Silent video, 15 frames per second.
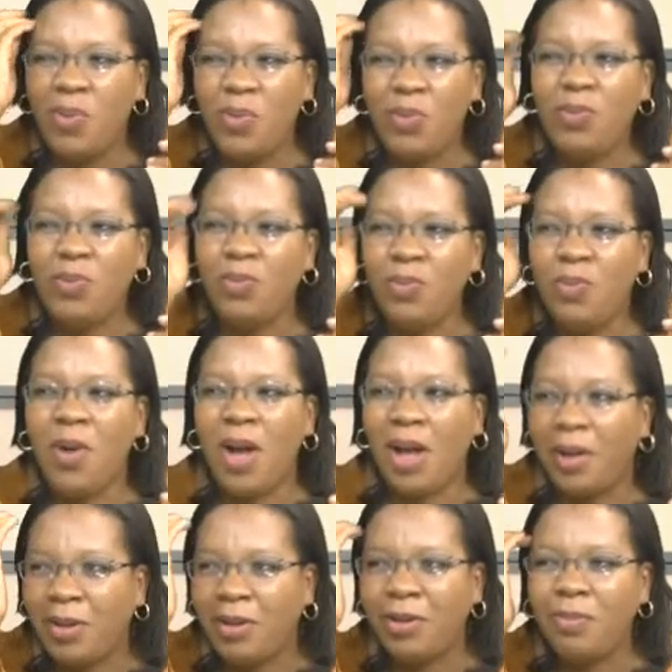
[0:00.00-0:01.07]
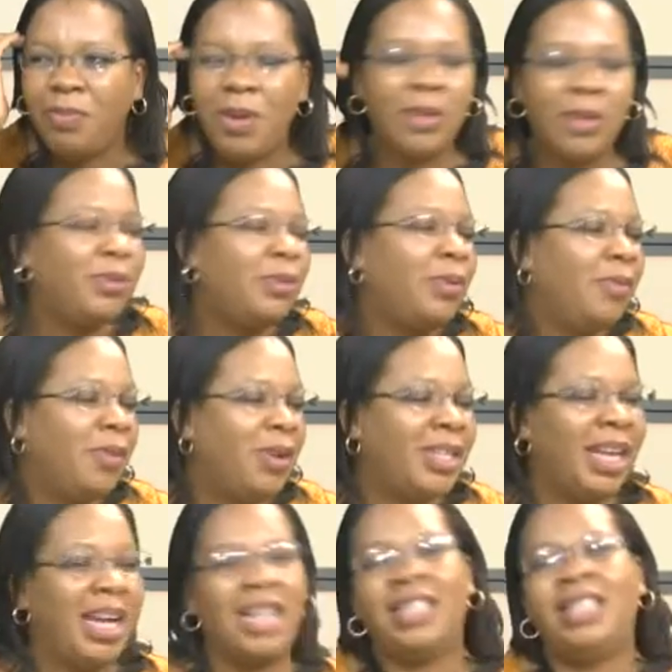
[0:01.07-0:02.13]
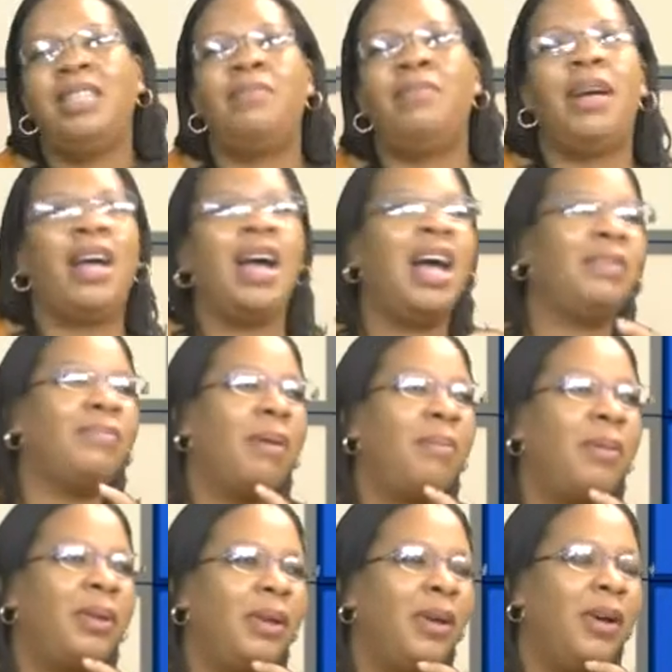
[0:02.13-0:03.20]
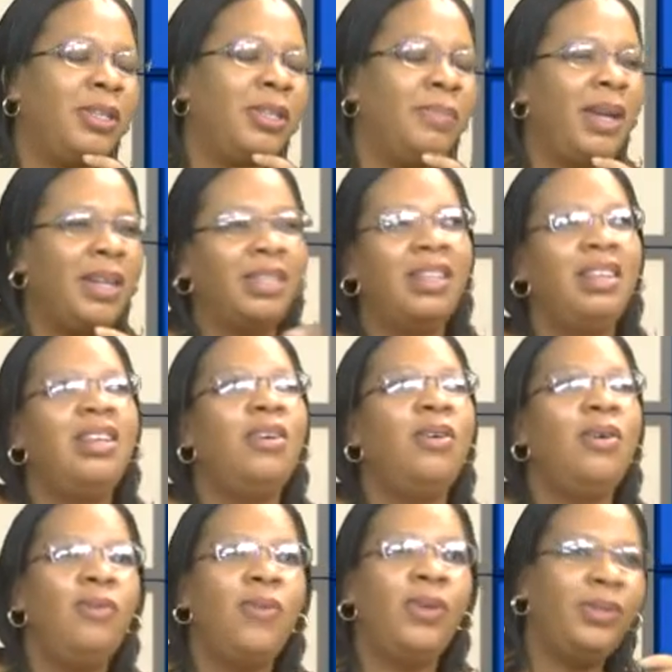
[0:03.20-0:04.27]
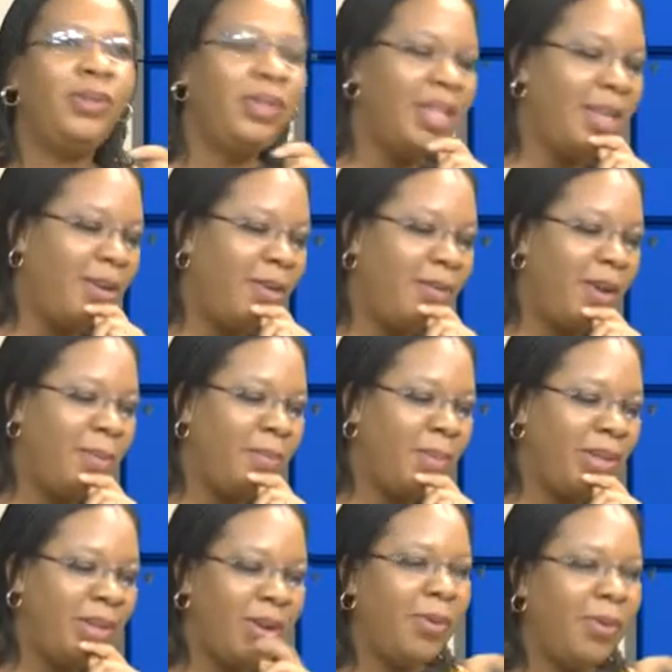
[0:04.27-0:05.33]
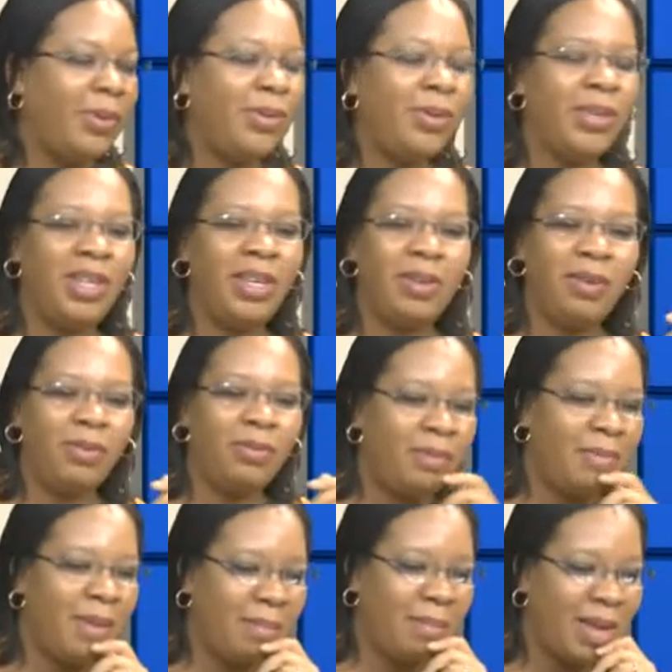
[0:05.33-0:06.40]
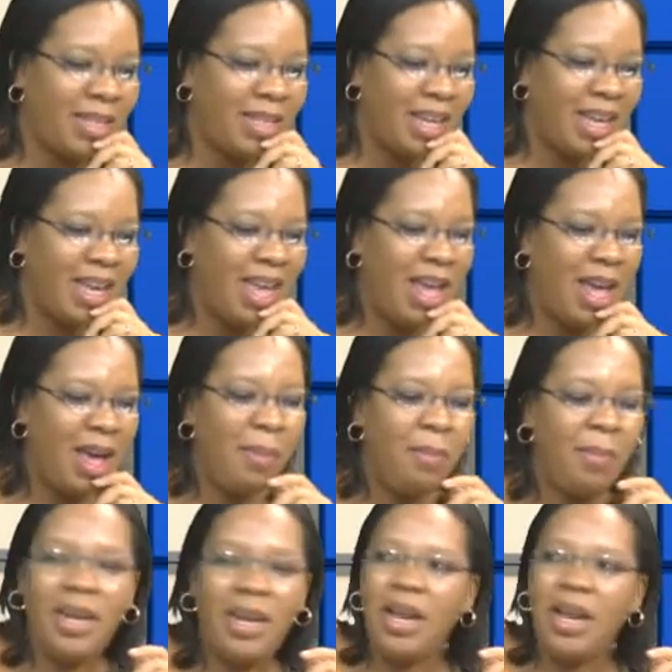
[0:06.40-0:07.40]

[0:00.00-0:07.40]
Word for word: work on the brain. So of course I can sit back and ask my husband, oh, what do you think of Ambode or what do you think of Jimi Agbaje? But